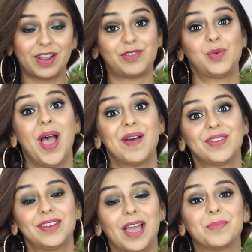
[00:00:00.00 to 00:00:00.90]
If you
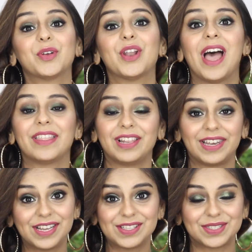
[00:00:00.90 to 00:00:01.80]
haven't, I'm gonna add the
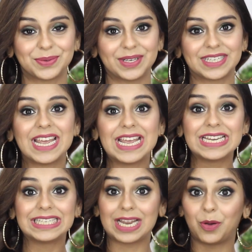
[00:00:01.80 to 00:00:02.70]
links to it
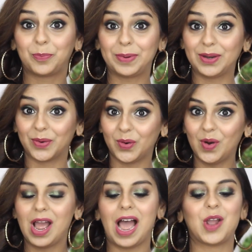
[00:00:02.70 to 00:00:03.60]
down below.